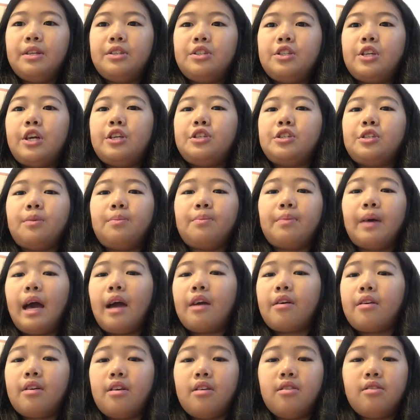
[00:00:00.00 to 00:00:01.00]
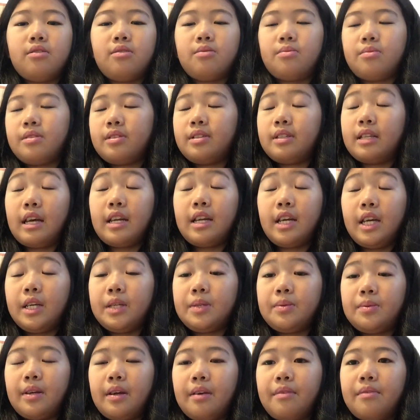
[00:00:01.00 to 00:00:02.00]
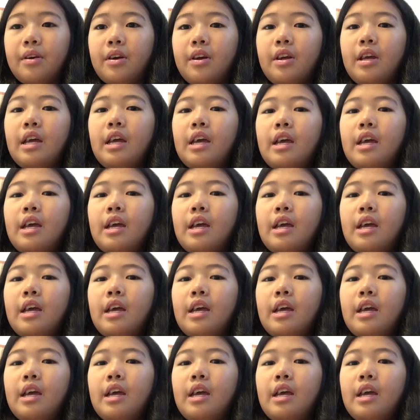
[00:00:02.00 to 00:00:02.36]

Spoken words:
changing backgrounds, settings, whatever.